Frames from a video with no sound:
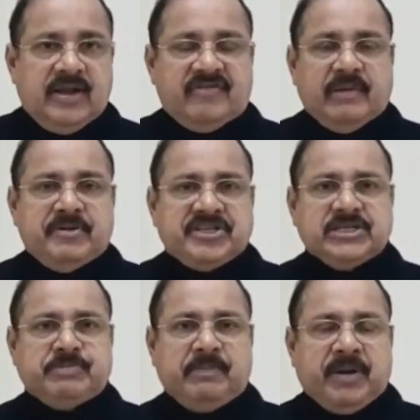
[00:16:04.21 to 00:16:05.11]
The
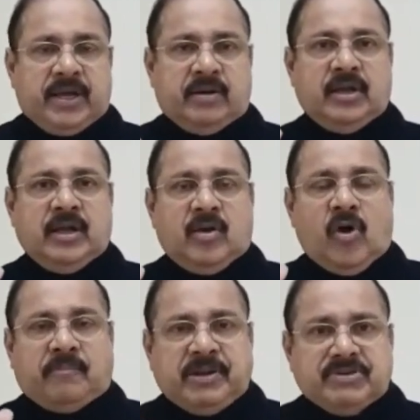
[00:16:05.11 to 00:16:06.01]
business people are
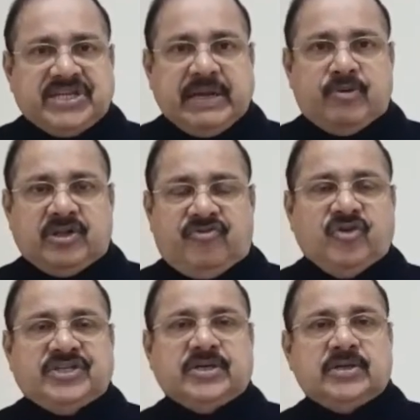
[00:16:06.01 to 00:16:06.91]
optimistic about the
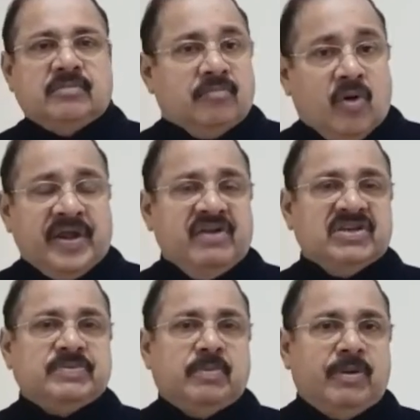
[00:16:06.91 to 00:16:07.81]
future, more
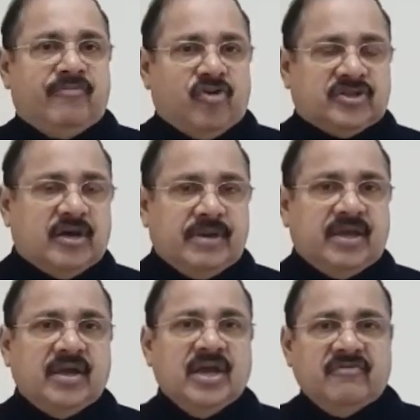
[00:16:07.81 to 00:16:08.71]
investment will be forthcoming,
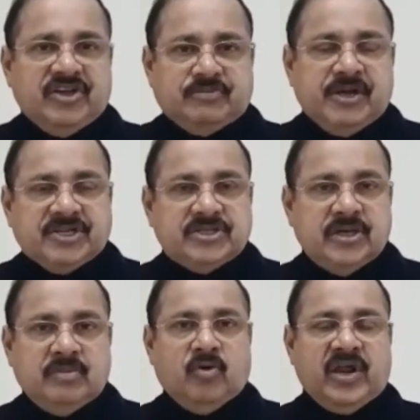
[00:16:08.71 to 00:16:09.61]
which means
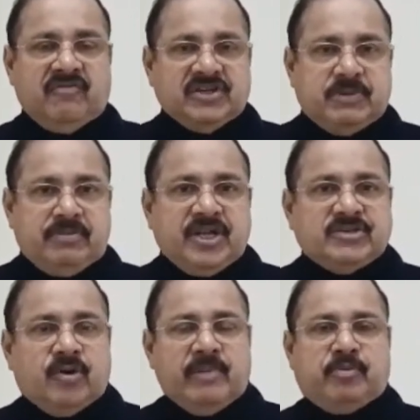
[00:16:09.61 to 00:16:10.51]
more investment
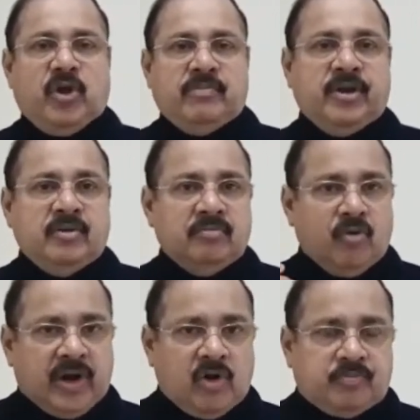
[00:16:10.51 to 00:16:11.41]
means more employment,
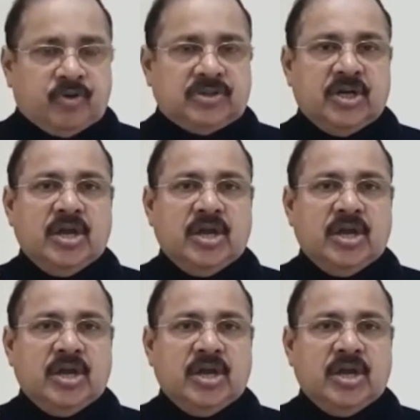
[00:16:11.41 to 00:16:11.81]
more output,